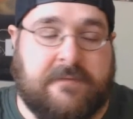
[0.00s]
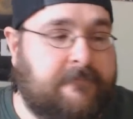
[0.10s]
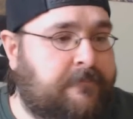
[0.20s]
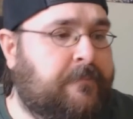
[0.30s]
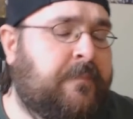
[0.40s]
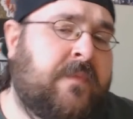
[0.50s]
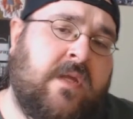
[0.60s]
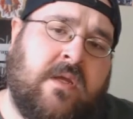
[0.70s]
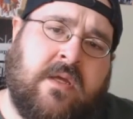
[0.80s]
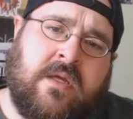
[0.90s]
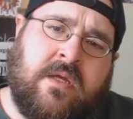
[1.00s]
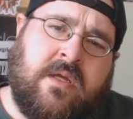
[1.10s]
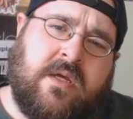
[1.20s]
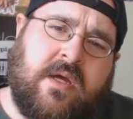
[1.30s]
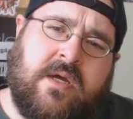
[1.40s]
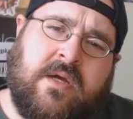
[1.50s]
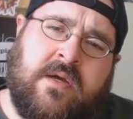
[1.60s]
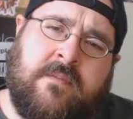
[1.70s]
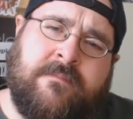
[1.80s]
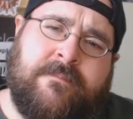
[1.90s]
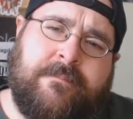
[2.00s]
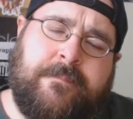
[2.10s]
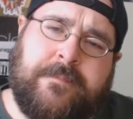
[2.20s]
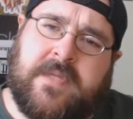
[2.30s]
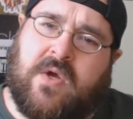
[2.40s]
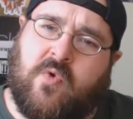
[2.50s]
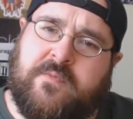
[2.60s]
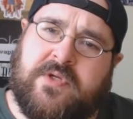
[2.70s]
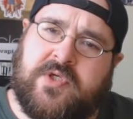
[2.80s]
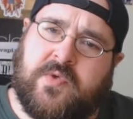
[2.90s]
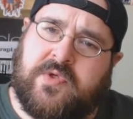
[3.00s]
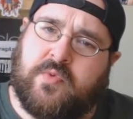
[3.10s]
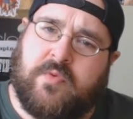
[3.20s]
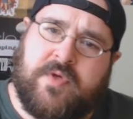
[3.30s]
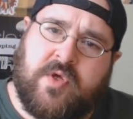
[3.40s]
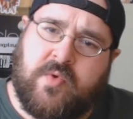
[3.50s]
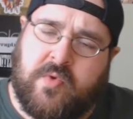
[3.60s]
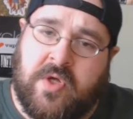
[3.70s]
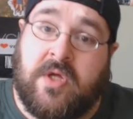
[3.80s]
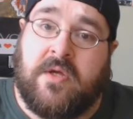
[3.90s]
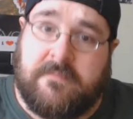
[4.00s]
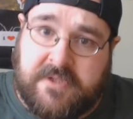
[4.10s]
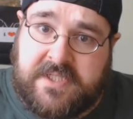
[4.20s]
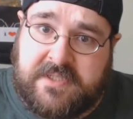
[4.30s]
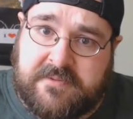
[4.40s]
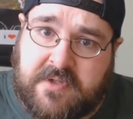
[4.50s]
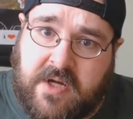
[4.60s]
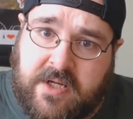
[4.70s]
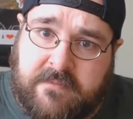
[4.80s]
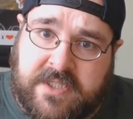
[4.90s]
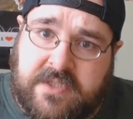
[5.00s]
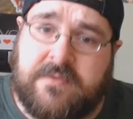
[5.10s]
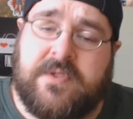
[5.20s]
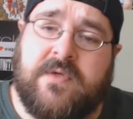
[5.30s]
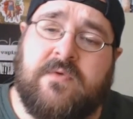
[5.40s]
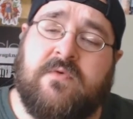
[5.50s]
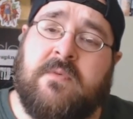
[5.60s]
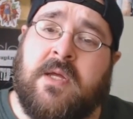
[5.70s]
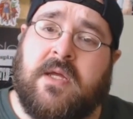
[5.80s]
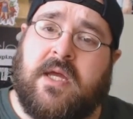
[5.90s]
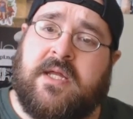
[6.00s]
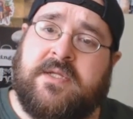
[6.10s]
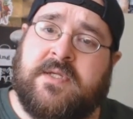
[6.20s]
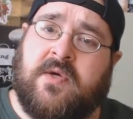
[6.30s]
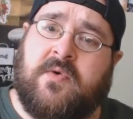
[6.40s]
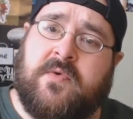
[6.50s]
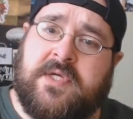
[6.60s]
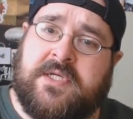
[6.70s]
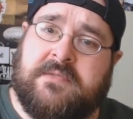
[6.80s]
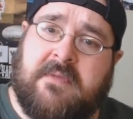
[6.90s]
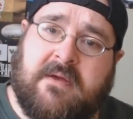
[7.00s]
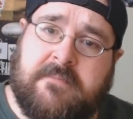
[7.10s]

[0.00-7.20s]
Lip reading: this. I hope you enjoyed the review. Please subscribe to my YouTube. And as always,